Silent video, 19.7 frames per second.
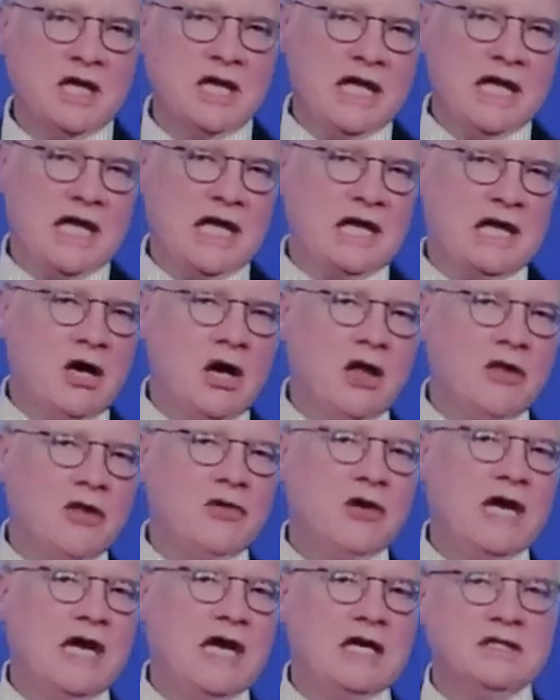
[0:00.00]
and
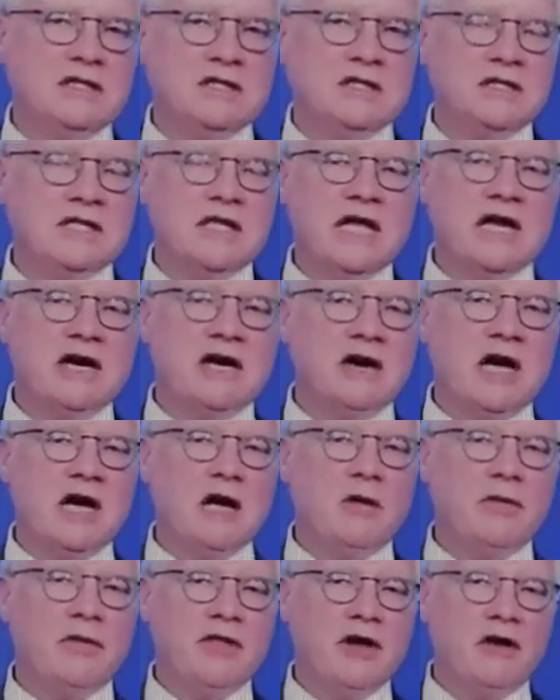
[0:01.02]
other agents that are
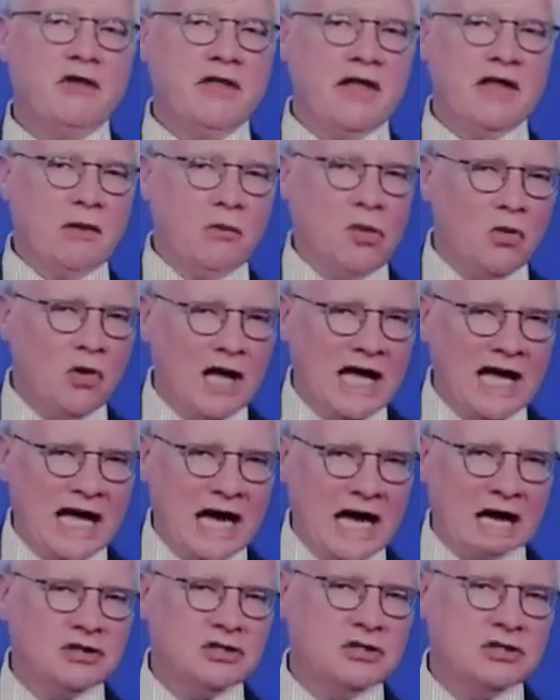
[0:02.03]
out there that will
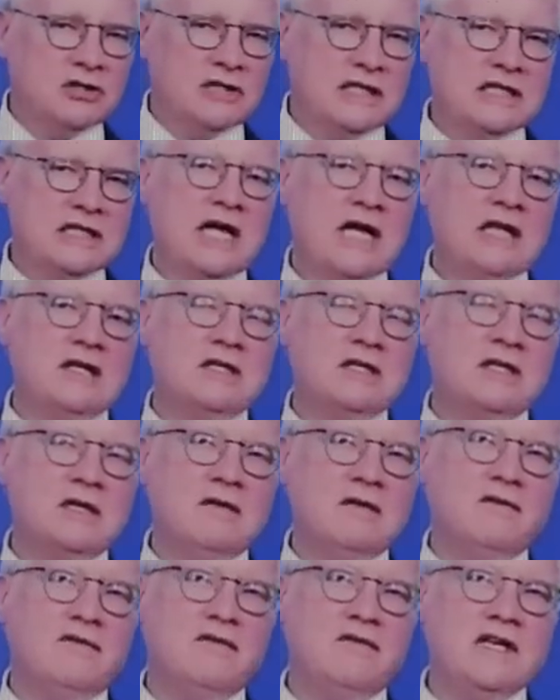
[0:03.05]
actually tend
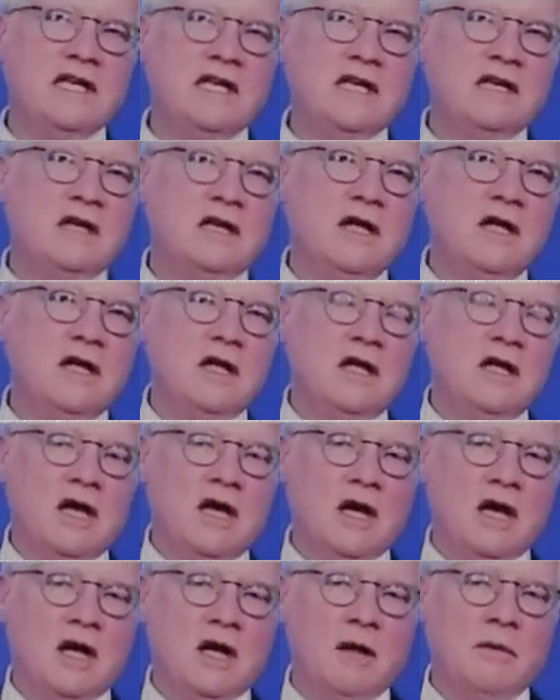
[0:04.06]
to feed
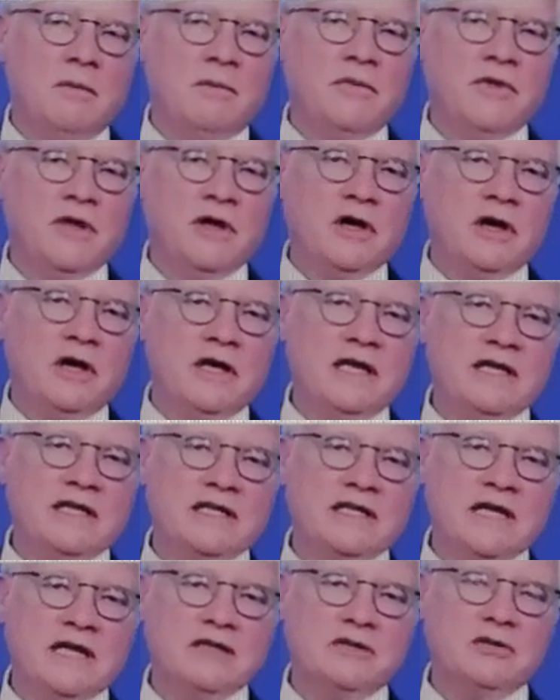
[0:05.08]
the
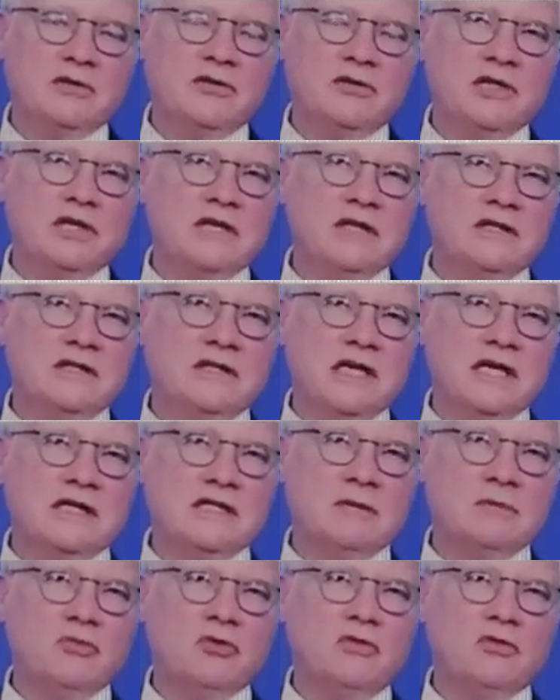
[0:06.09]
intestinal yeast
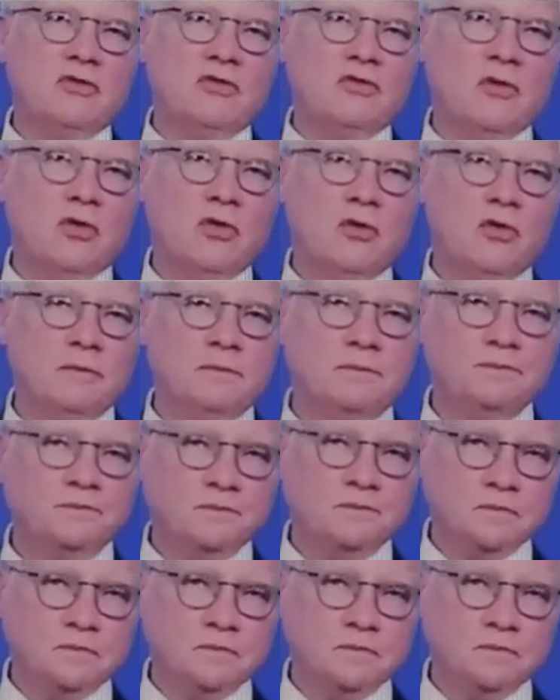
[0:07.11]
as it moves forward.